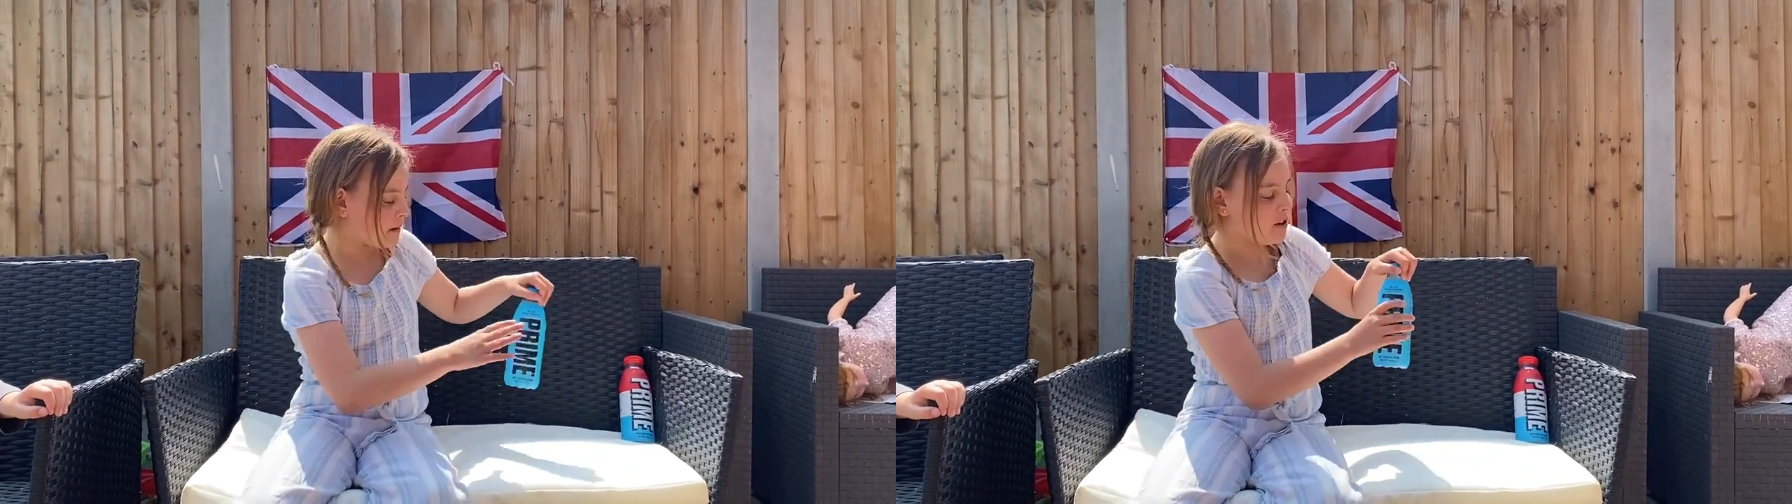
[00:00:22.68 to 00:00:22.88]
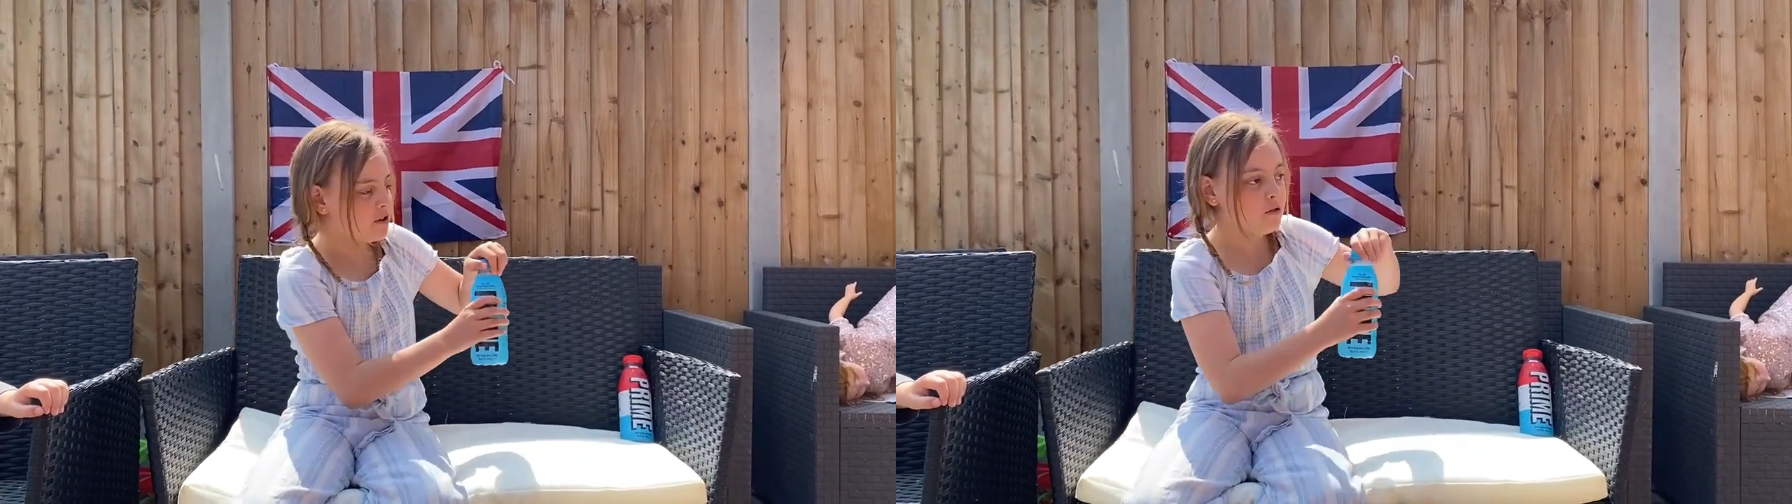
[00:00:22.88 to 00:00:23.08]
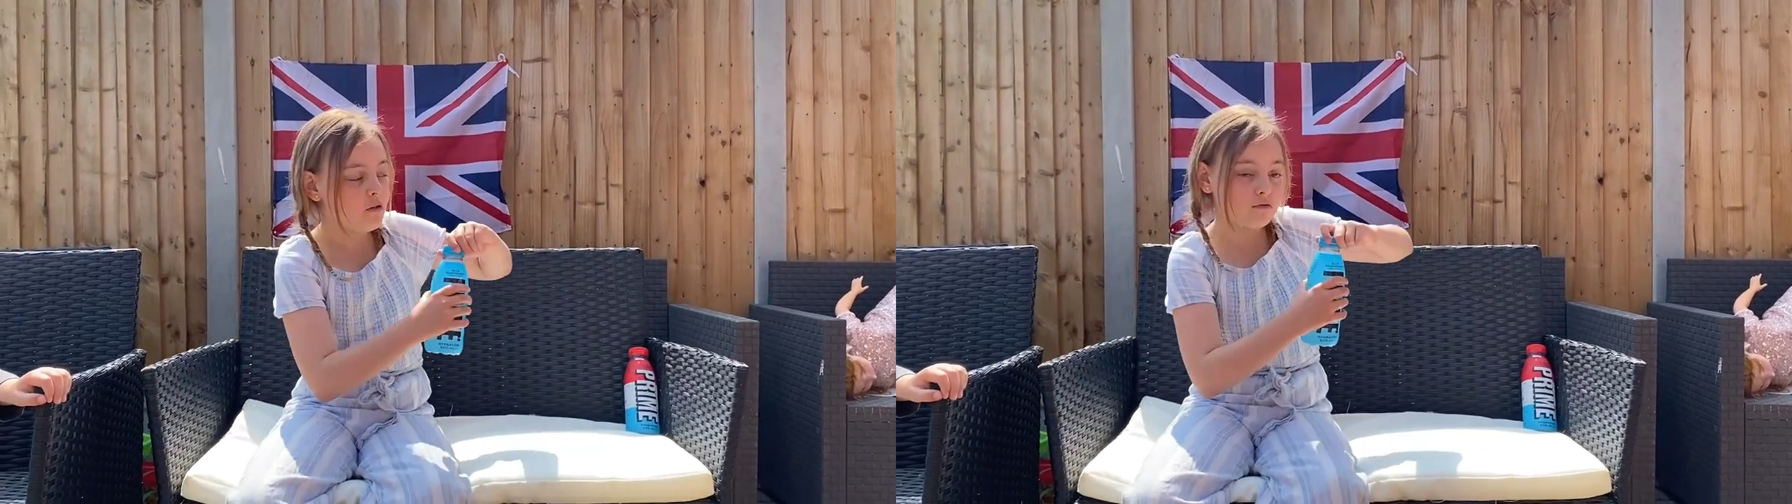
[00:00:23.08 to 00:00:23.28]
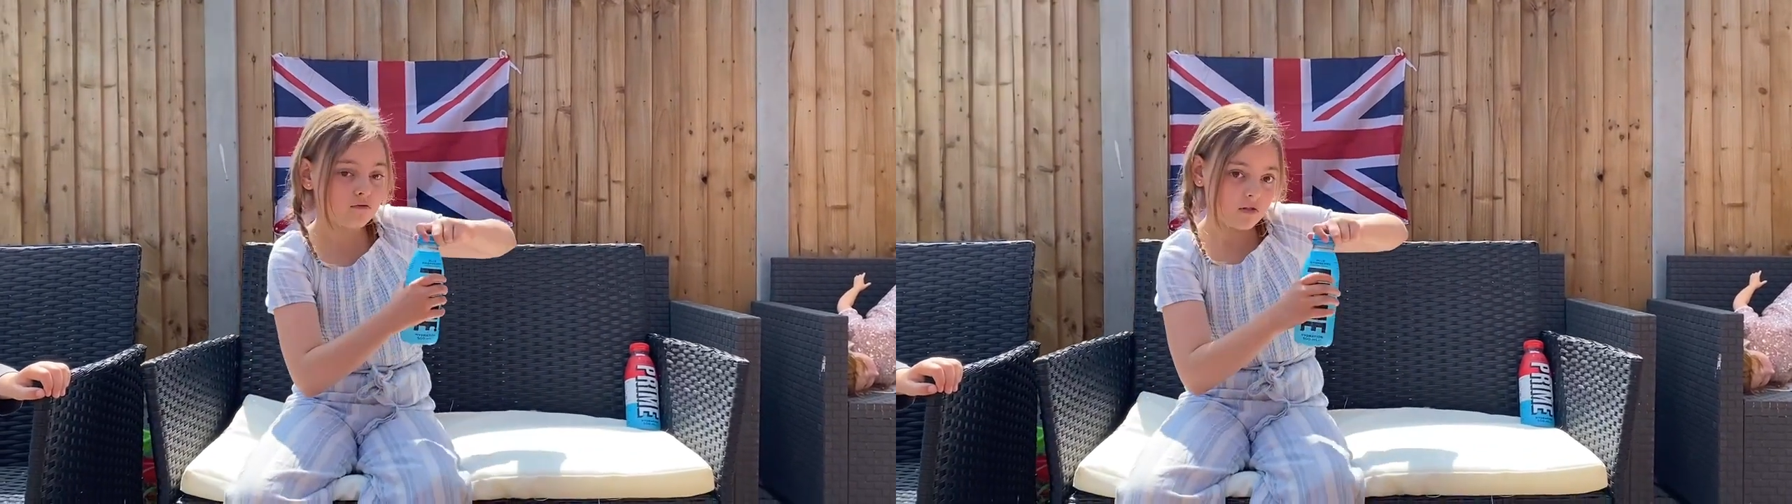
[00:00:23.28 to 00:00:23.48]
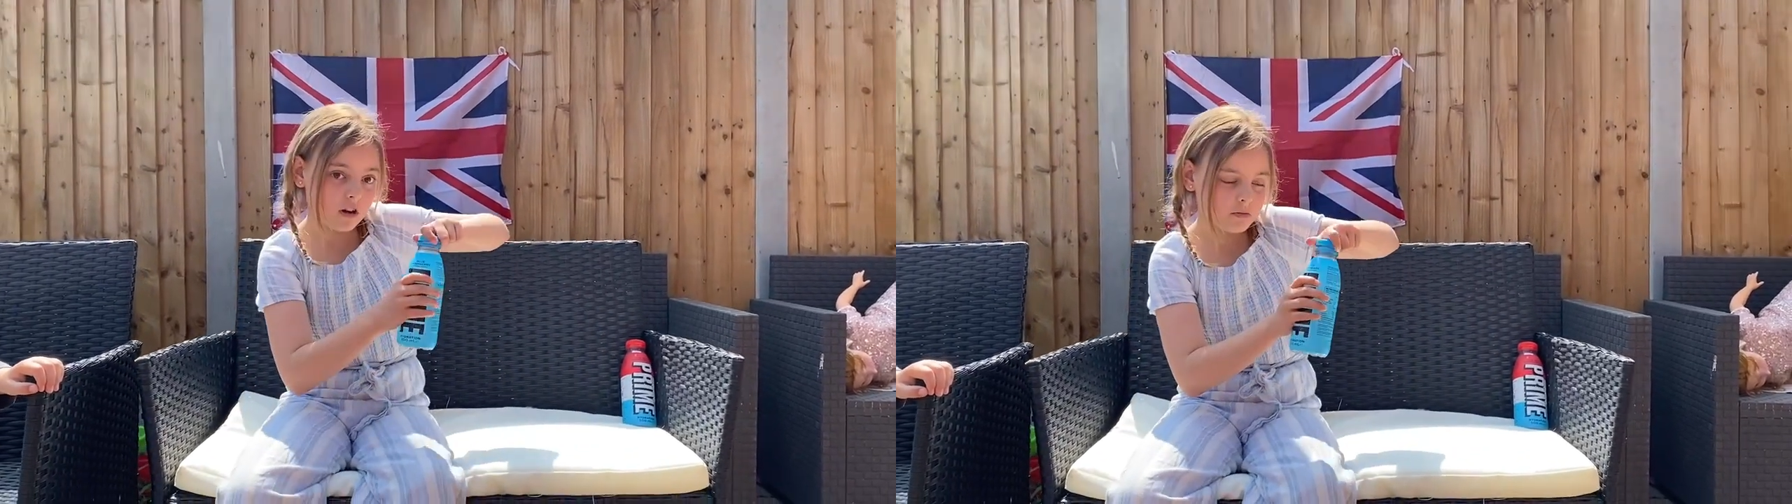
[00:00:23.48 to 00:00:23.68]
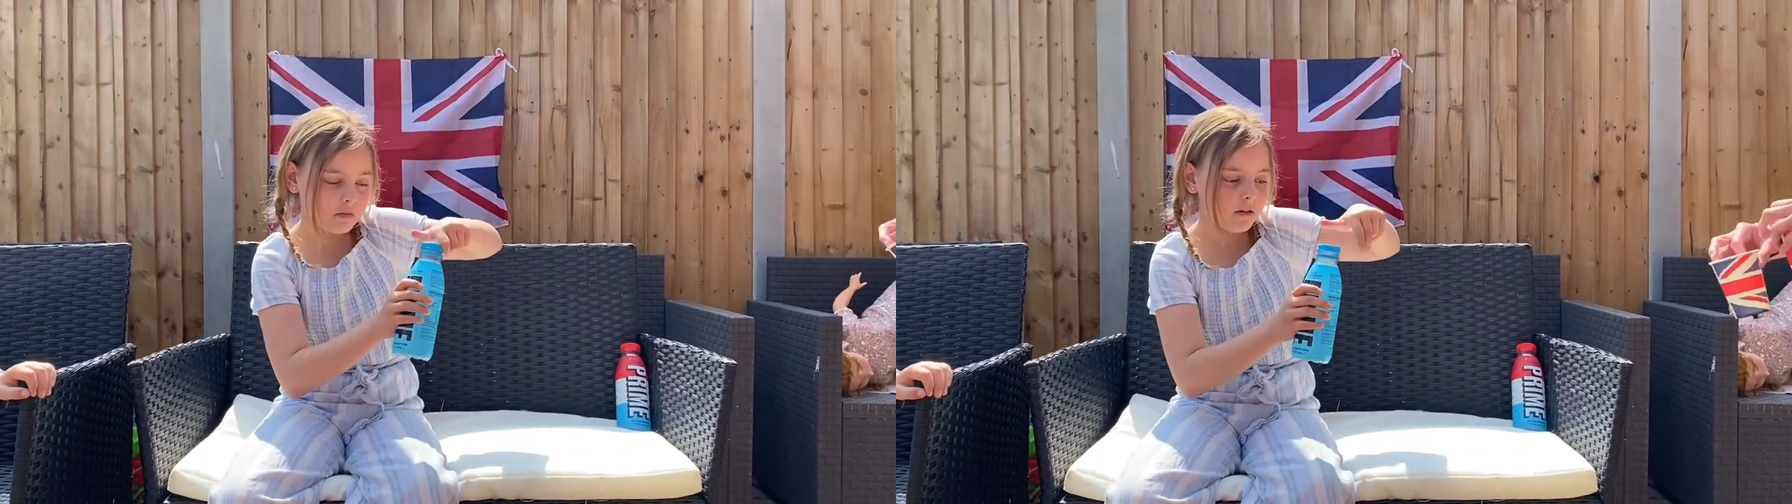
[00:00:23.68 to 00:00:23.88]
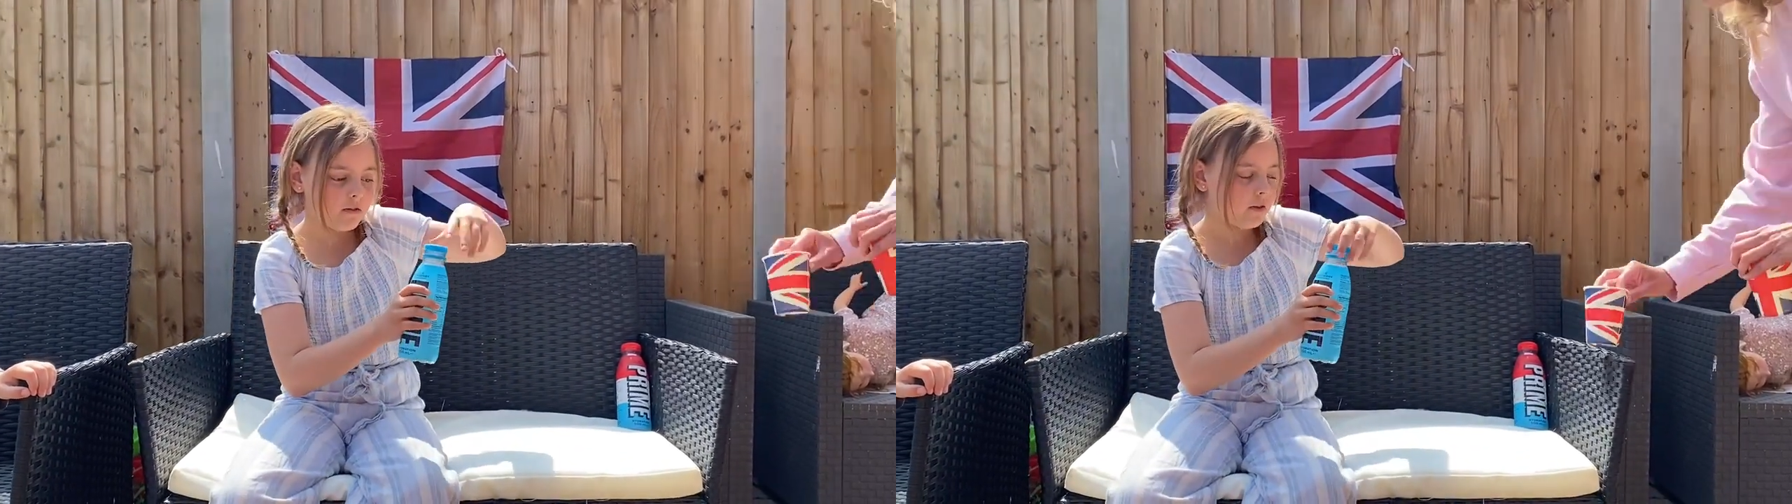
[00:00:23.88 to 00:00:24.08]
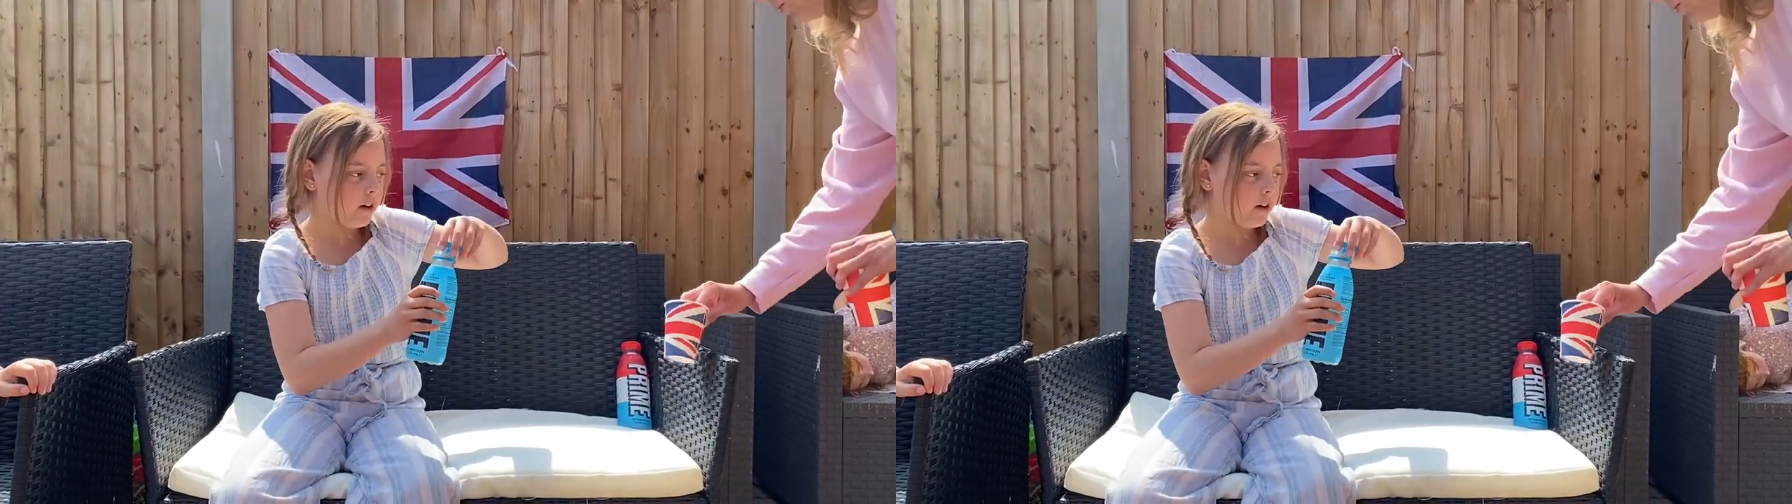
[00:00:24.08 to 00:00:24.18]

blue raspberry